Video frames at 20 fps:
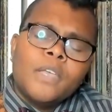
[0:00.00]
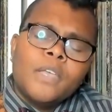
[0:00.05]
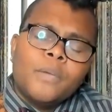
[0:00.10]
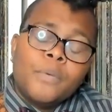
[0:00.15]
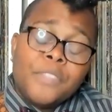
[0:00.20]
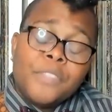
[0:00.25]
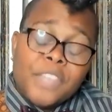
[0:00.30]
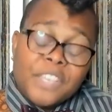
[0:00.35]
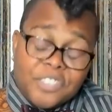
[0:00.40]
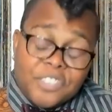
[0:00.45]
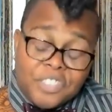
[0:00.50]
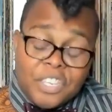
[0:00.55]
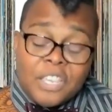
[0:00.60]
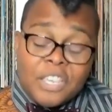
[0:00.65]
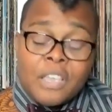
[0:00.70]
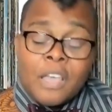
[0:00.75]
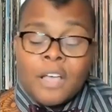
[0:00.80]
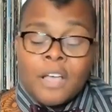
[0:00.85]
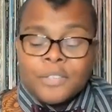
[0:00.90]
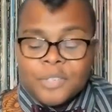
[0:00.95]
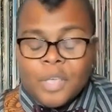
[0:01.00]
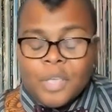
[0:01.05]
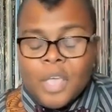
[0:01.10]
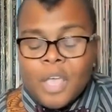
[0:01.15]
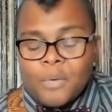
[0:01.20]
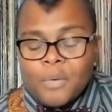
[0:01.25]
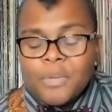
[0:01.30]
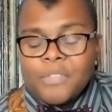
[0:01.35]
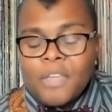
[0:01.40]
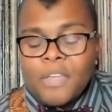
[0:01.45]
when they see us,
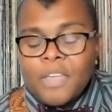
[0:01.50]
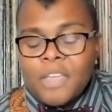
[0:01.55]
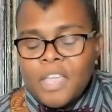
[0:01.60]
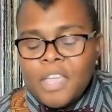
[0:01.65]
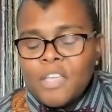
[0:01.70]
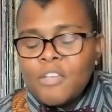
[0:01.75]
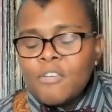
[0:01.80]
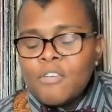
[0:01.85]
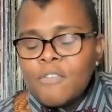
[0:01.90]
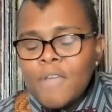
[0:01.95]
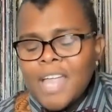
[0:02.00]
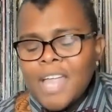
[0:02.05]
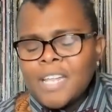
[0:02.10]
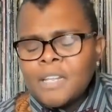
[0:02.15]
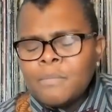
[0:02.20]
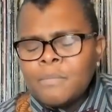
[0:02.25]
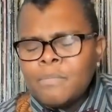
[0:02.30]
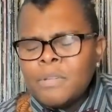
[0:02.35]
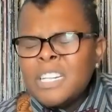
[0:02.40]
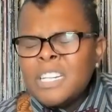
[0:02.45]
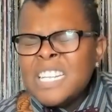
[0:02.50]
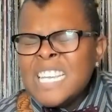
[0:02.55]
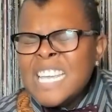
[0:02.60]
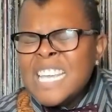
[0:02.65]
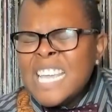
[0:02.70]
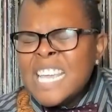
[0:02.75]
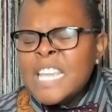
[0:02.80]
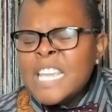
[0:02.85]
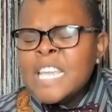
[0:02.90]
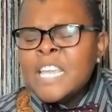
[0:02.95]
when they hear and
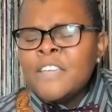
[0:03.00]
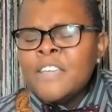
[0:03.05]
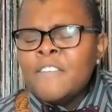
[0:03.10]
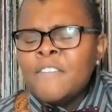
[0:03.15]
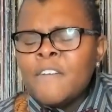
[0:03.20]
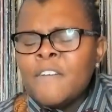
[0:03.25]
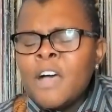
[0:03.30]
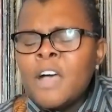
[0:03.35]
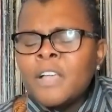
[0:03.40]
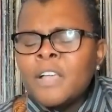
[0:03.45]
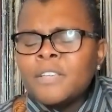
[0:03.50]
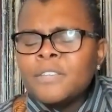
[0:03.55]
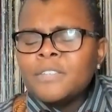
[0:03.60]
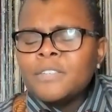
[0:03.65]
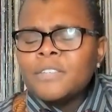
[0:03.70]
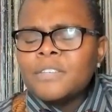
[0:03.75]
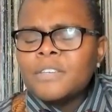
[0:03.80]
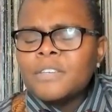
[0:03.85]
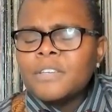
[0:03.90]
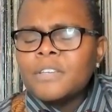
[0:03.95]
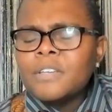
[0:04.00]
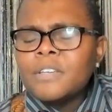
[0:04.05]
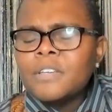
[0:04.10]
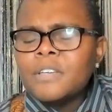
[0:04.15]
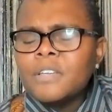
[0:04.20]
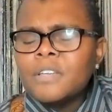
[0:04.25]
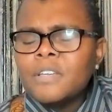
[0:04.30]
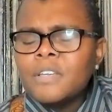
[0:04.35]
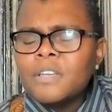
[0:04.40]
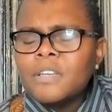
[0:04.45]
believe us,
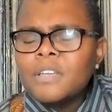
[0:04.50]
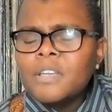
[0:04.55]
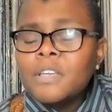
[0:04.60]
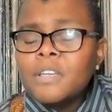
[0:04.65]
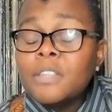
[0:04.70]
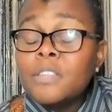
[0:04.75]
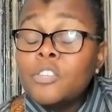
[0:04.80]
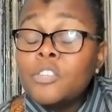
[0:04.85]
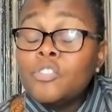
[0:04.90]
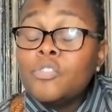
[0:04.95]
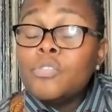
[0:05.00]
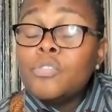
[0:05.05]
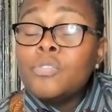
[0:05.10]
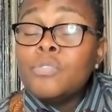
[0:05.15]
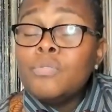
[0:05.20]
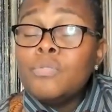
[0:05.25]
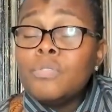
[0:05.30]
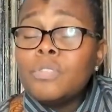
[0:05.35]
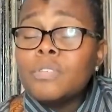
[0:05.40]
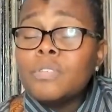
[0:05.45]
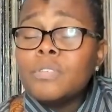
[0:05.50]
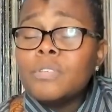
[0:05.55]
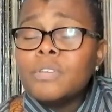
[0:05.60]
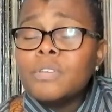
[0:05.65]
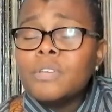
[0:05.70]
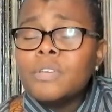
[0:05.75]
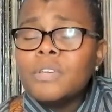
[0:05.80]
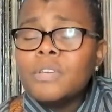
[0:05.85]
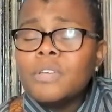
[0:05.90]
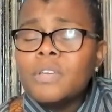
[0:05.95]
the truth
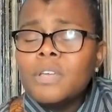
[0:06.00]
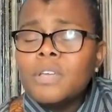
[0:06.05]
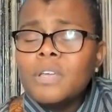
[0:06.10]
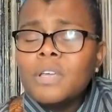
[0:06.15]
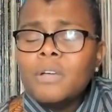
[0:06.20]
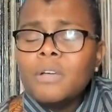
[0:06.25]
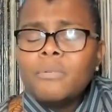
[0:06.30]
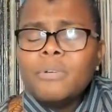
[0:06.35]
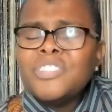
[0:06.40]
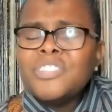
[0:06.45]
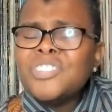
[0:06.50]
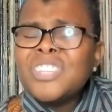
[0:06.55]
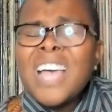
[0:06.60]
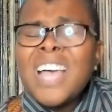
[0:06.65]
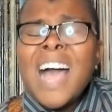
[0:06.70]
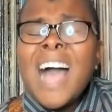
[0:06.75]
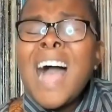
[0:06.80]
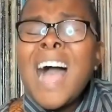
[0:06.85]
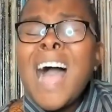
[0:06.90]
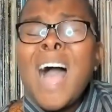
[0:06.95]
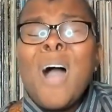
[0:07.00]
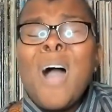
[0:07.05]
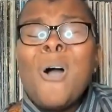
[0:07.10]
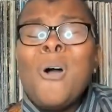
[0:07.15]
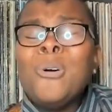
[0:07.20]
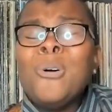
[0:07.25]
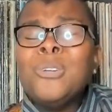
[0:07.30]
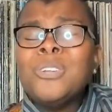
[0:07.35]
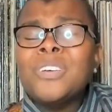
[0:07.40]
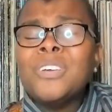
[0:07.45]
wins
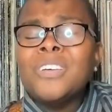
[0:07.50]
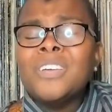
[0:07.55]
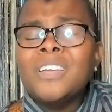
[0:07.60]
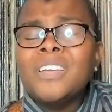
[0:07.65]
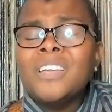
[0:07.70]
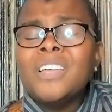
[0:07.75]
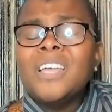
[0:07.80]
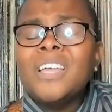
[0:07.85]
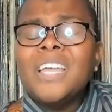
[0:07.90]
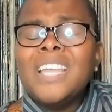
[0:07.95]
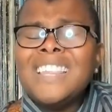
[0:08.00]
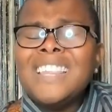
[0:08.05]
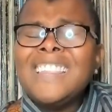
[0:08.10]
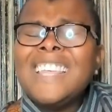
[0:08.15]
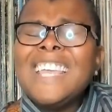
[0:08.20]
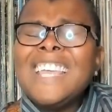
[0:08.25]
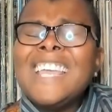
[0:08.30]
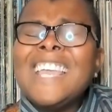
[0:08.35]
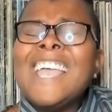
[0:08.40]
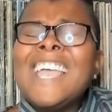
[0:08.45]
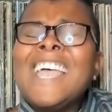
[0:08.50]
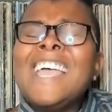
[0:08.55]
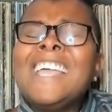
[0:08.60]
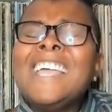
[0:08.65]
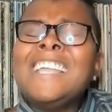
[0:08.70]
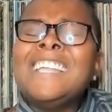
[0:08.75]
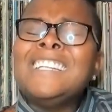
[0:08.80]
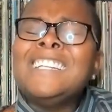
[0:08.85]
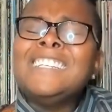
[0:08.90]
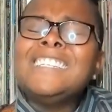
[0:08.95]
out in the
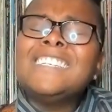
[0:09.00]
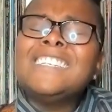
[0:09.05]
end.